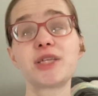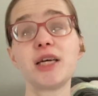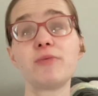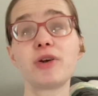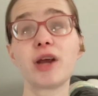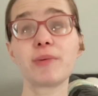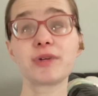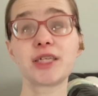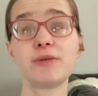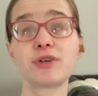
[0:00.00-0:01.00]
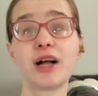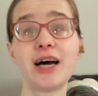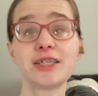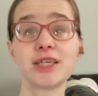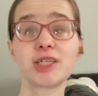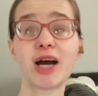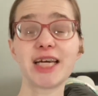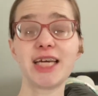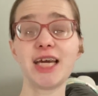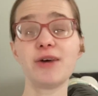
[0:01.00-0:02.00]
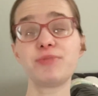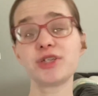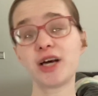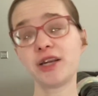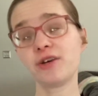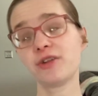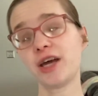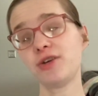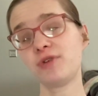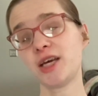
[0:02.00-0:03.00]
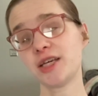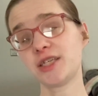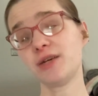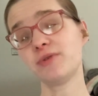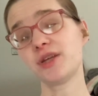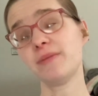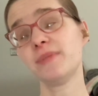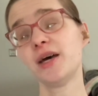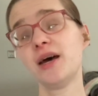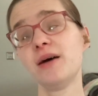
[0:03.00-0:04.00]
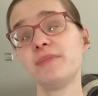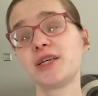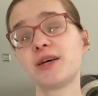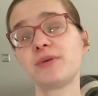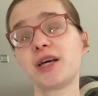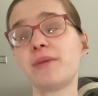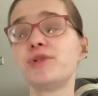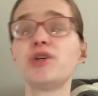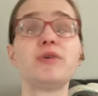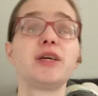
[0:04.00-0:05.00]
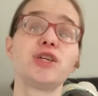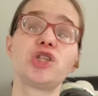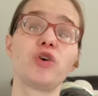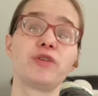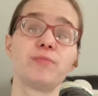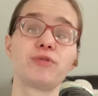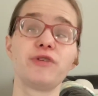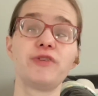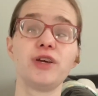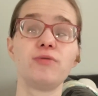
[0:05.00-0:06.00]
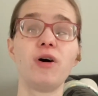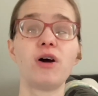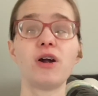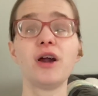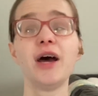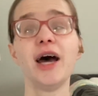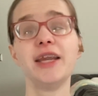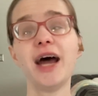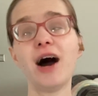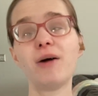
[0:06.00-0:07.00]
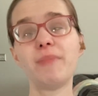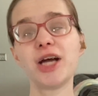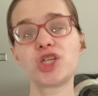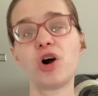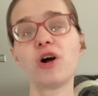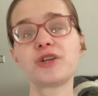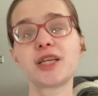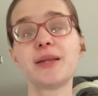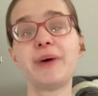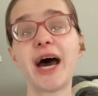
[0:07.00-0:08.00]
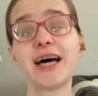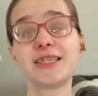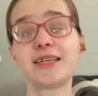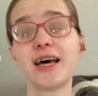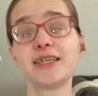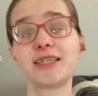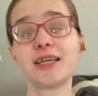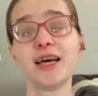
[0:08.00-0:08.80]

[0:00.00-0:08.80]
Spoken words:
what you're able to see with glasses. So I can't put down here that you can't see with them, because everything I'm doing is showing the proof that you are. Now, my charts in the past says,